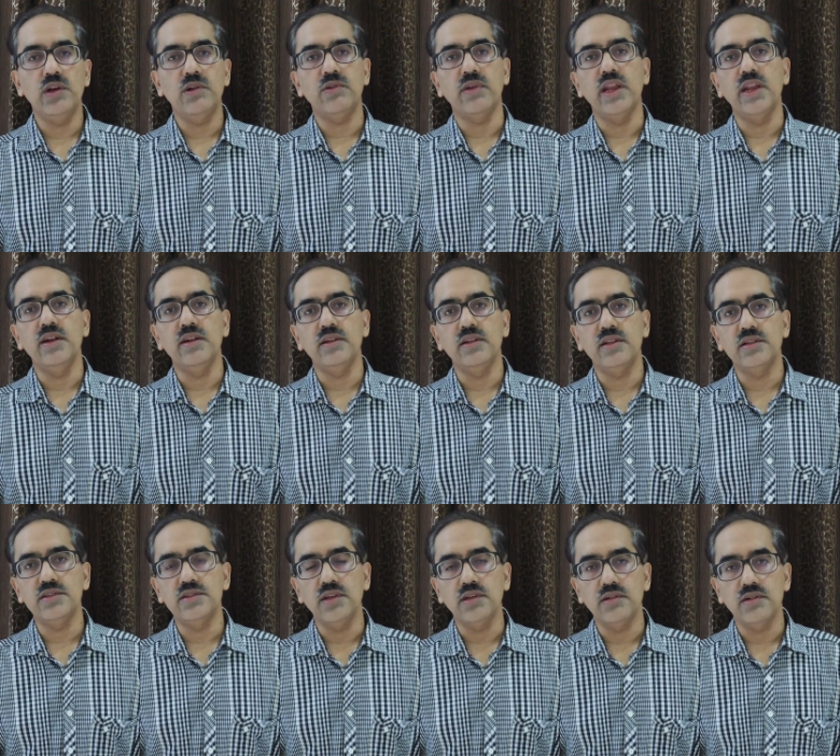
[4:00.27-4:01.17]
were trained
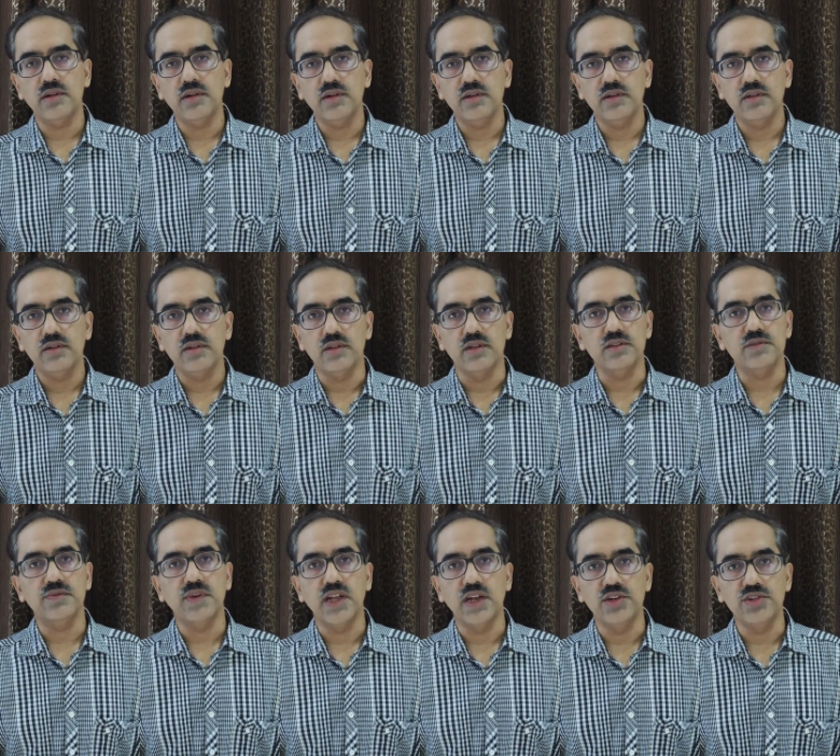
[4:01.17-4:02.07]
this year
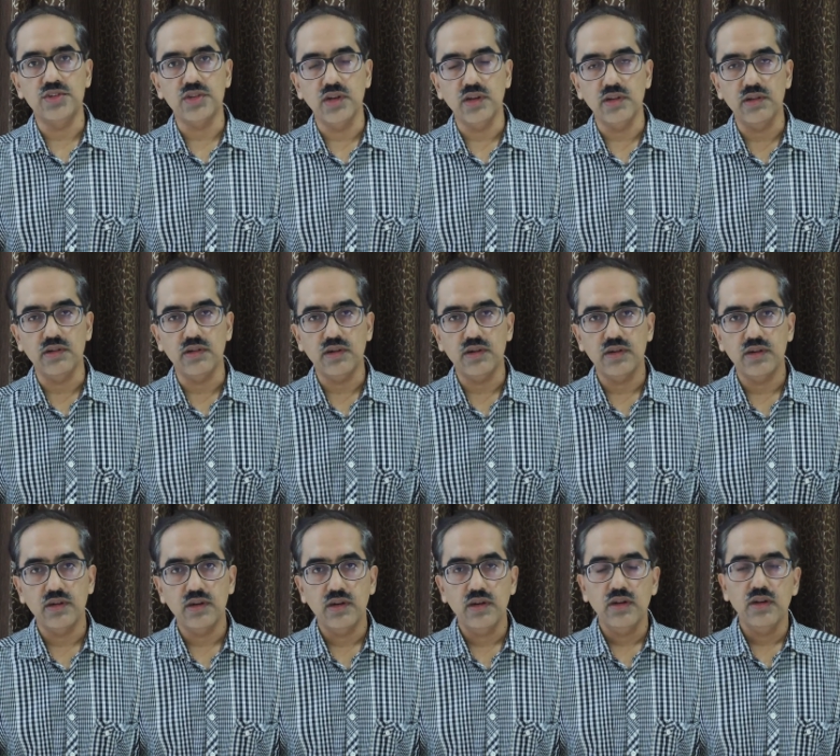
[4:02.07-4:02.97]
this financial year
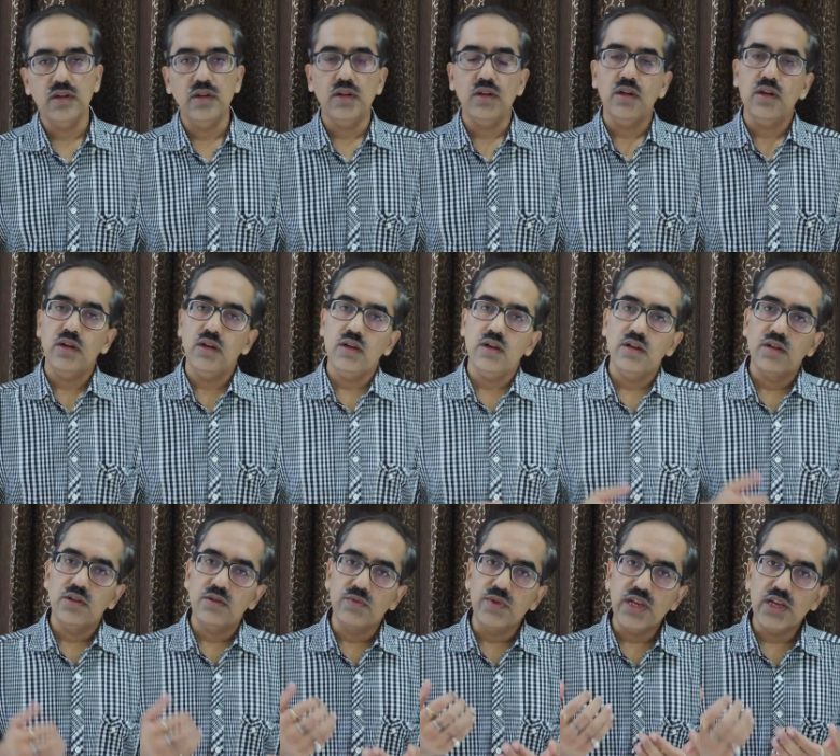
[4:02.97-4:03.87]

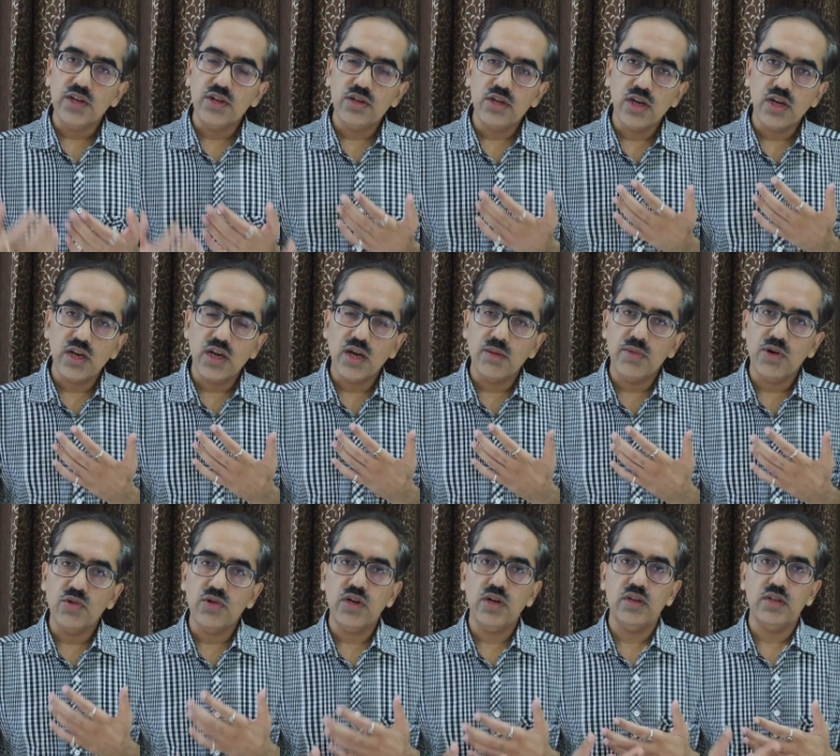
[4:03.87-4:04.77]
we can talk
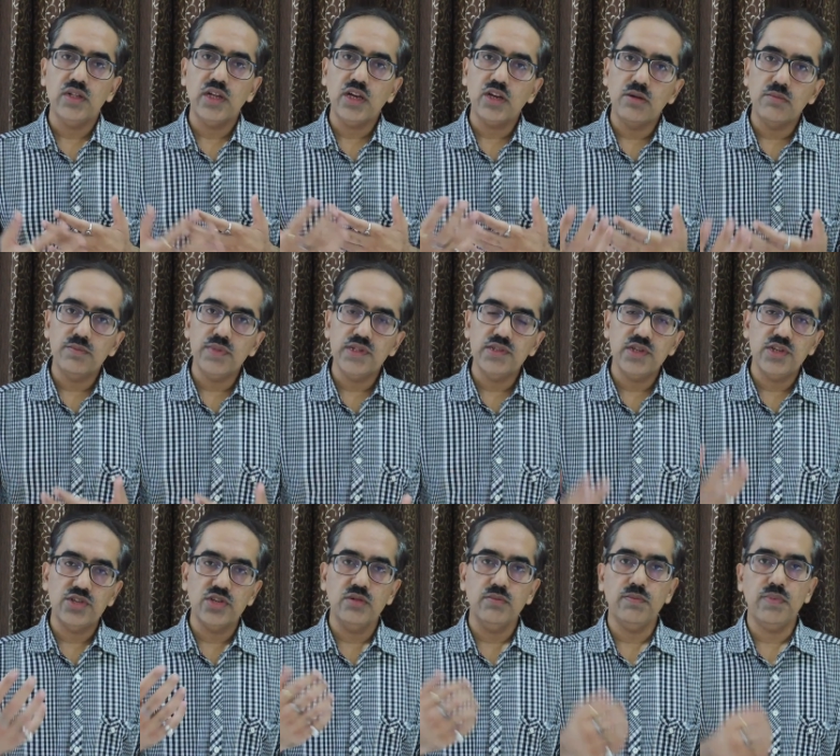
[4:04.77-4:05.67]
about the
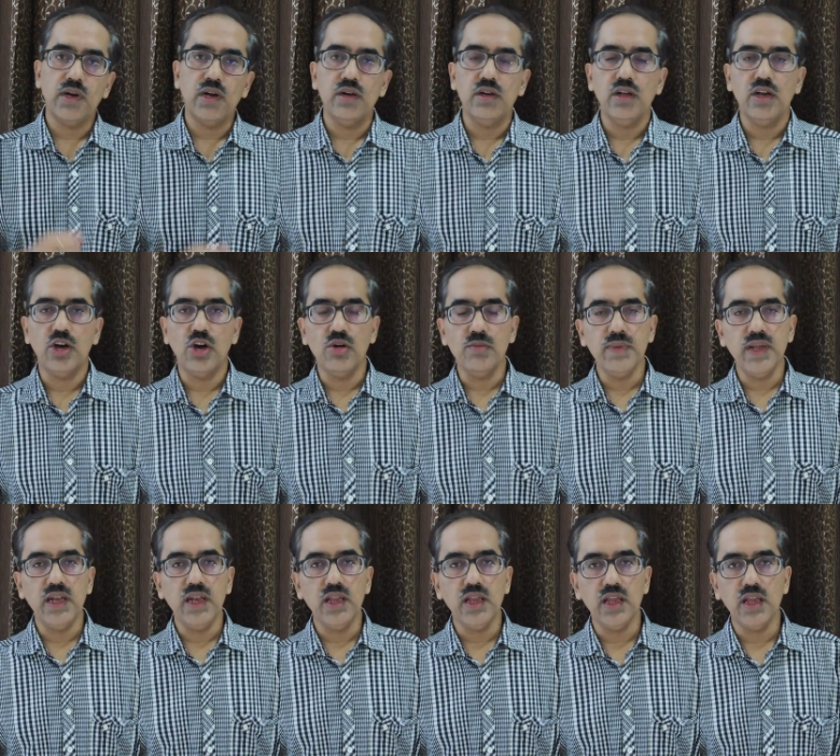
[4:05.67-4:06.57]
compensation part how
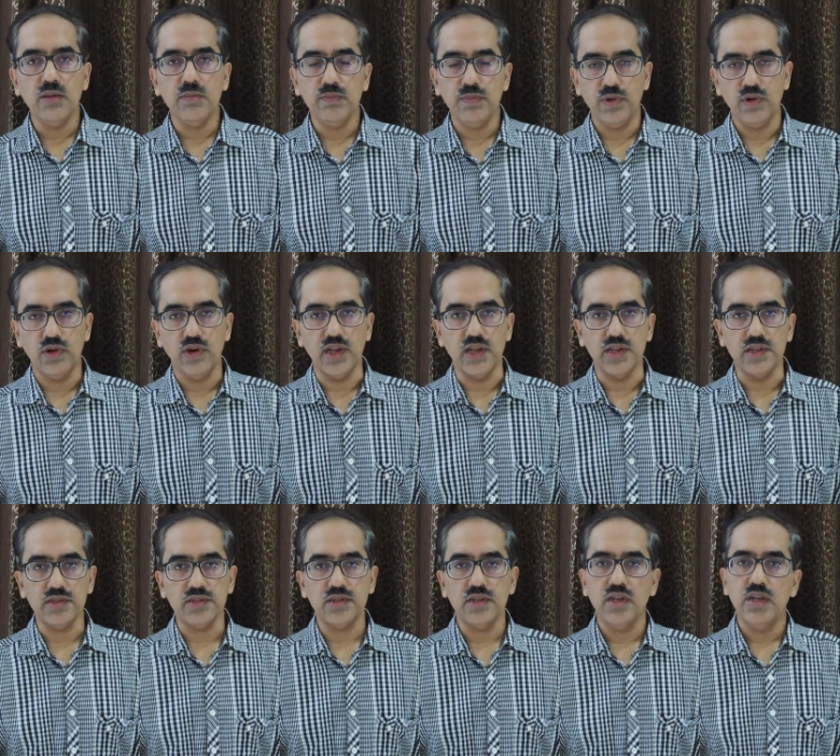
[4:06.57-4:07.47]
many
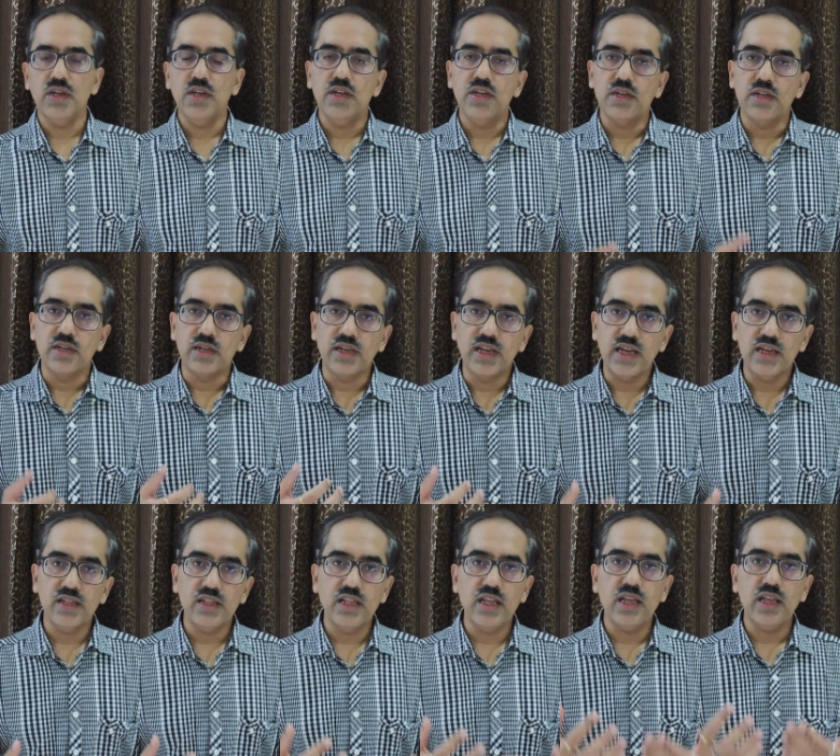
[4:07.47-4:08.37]
employees
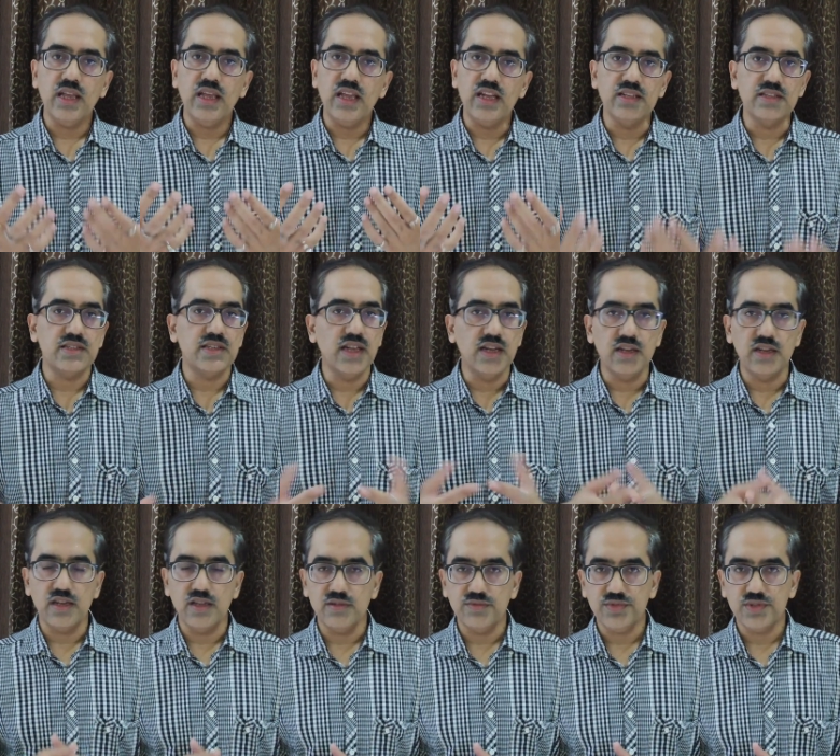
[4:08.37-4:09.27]
get the
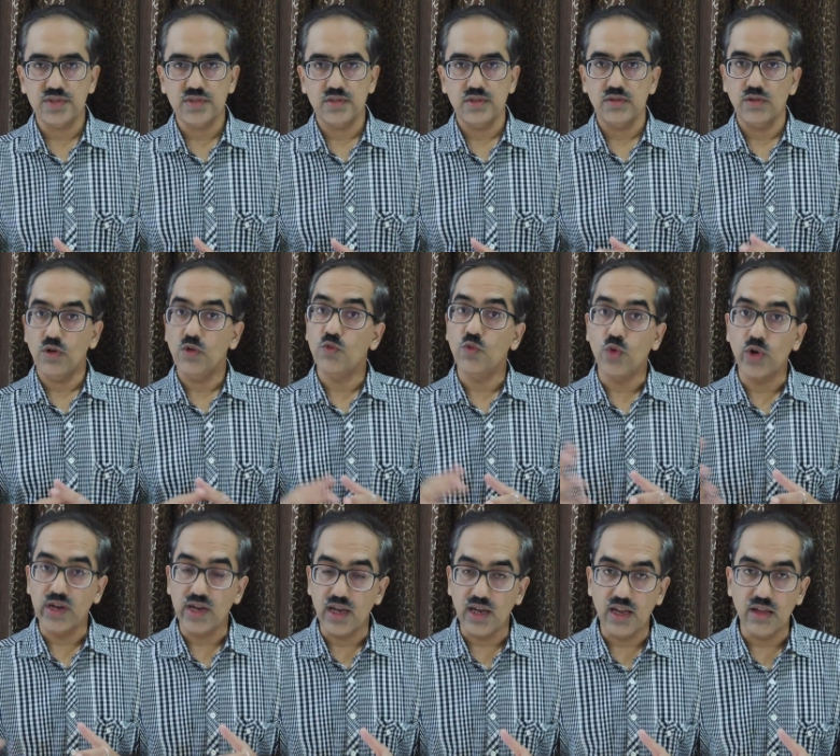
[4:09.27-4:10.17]
incentives of
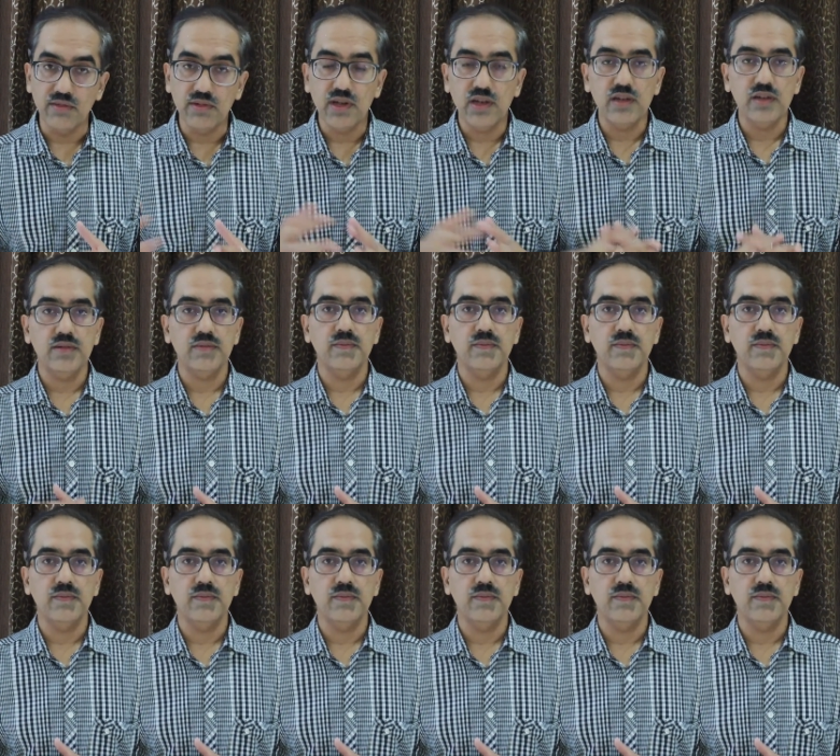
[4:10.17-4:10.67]
what level